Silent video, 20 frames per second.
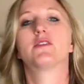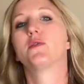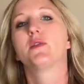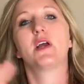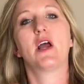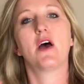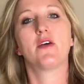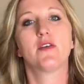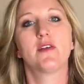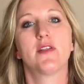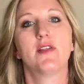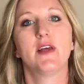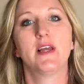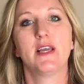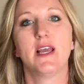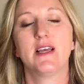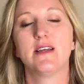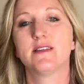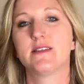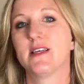So the other
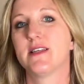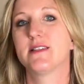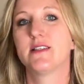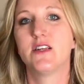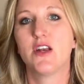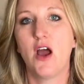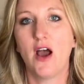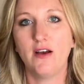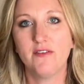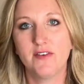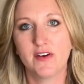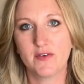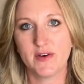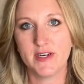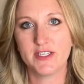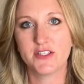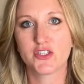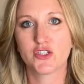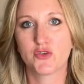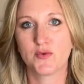thing is it's not
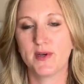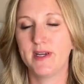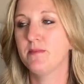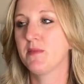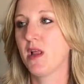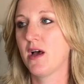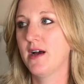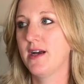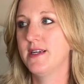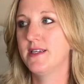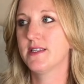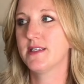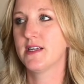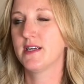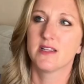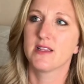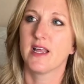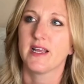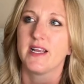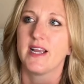very streamlined.
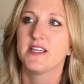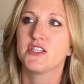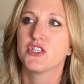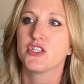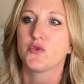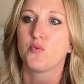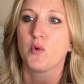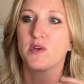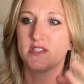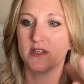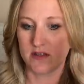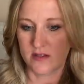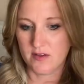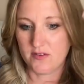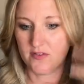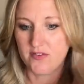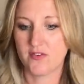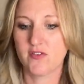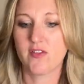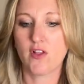Like it just wasn't the
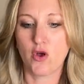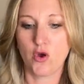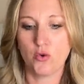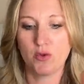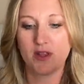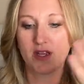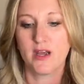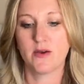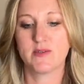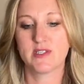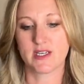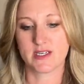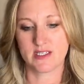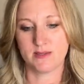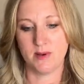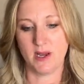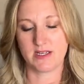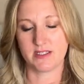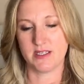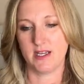flow that I was
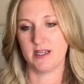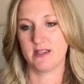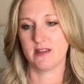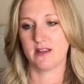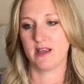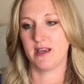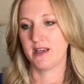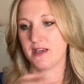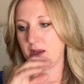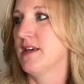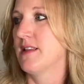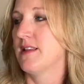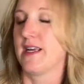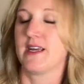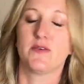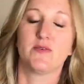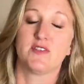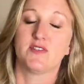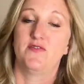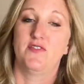expecting. Like, like
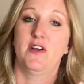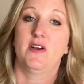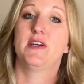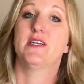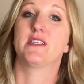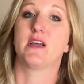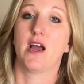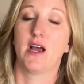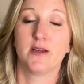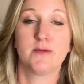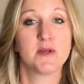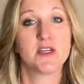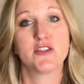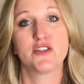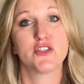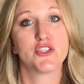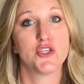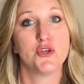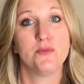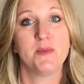it was very time
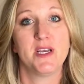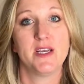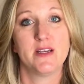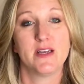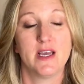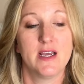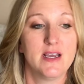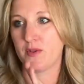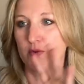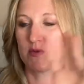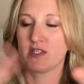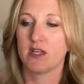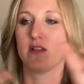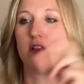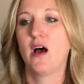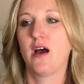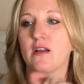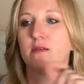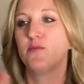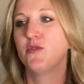consuming. There was a
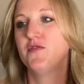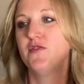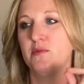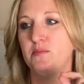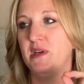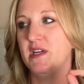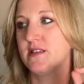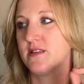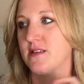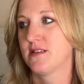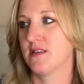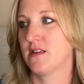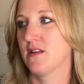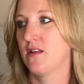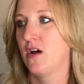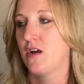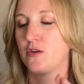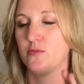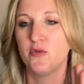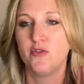lot of moving pieces and a
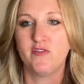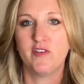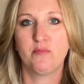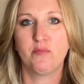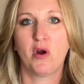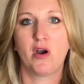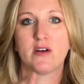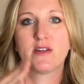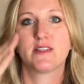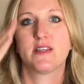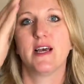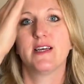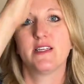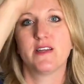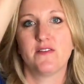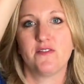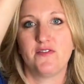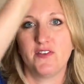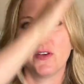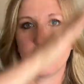lot of moving parts. I
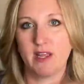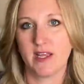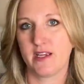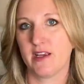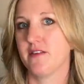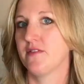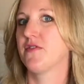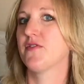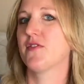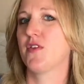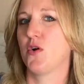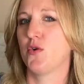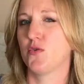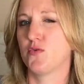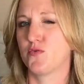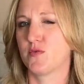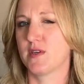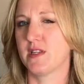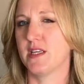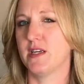didn't feel like it flowed
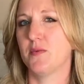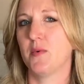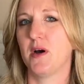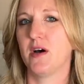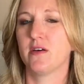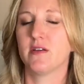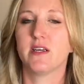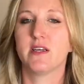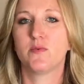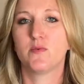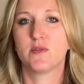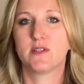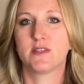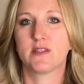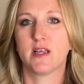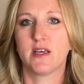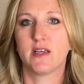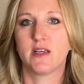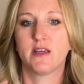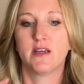really well. It was
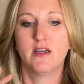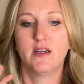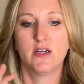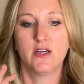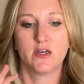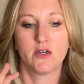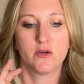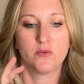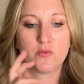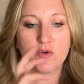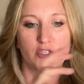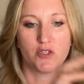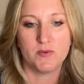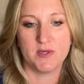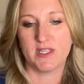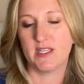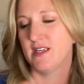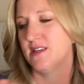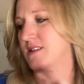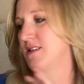like, we're
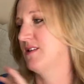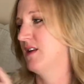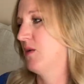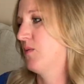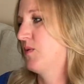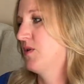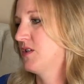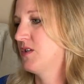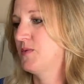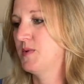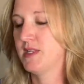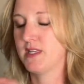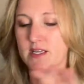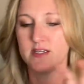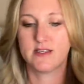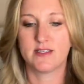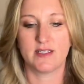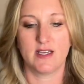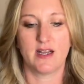doing this, now we're doing this.